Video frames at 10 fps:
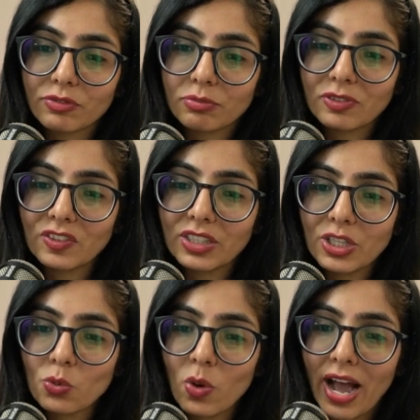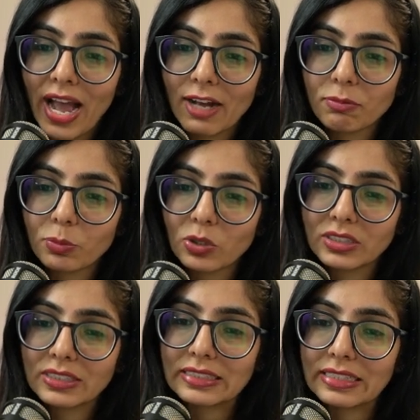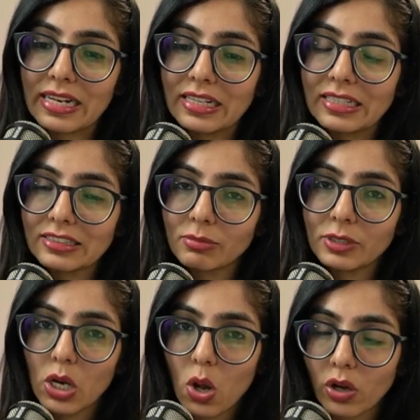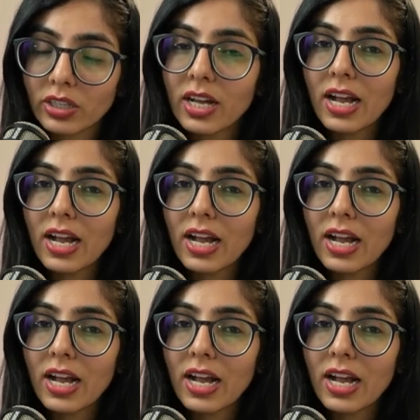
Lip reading: with nu I have put this tail little bit long.